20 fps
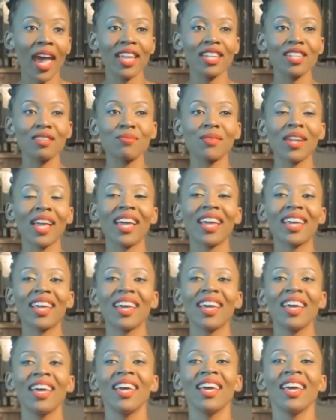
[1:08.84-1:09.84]
And I'm like,
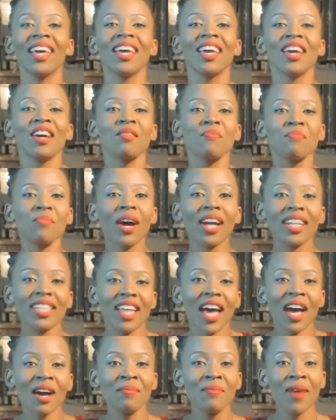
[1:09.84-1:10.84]
but
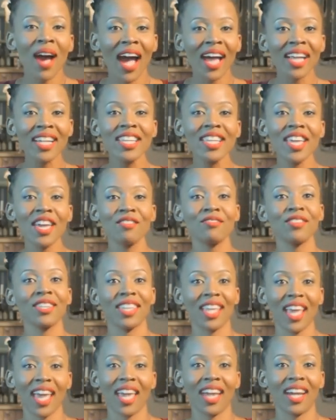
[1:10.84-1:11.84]
I'm hardly ever
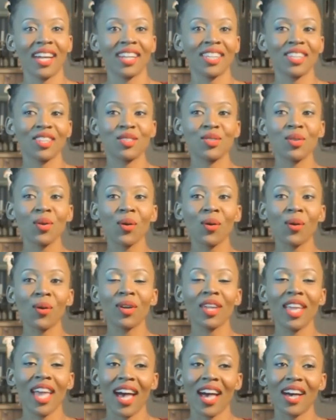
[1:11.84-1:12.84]
there. So
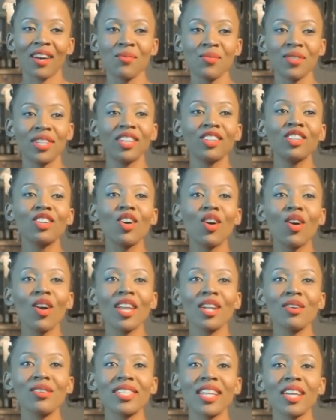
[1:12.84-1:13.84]
yeah, we didn't go,
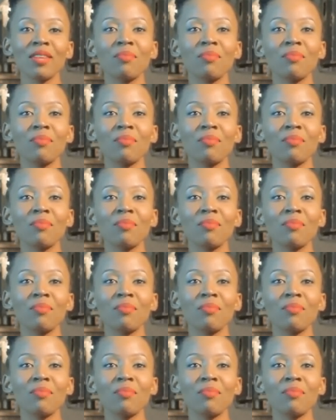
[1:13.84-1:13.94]
and I was